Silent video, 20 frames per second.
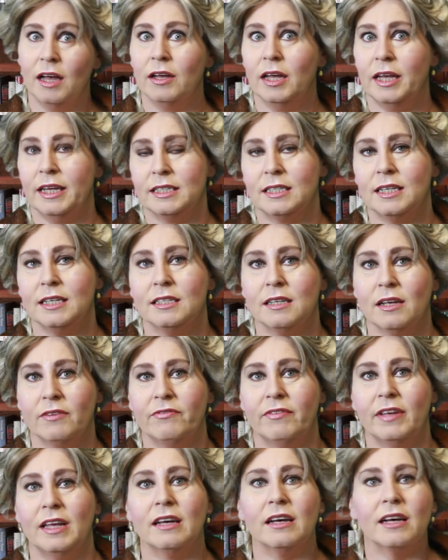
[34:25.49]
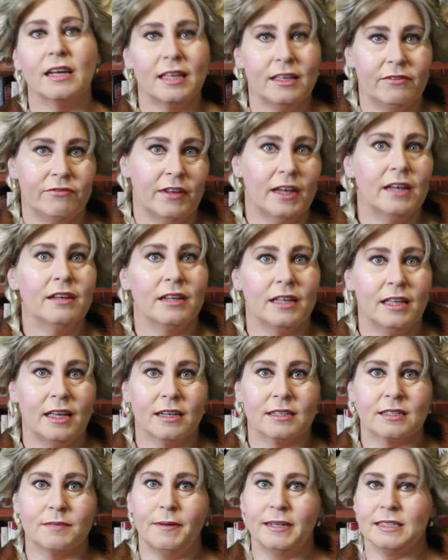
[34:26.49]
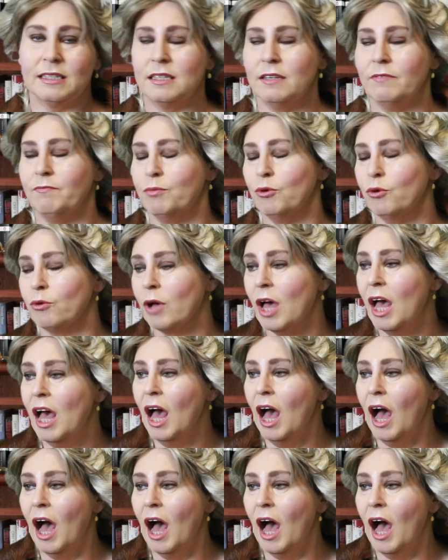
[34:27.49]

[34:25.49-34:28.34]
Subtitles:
It is a very, very expensive book.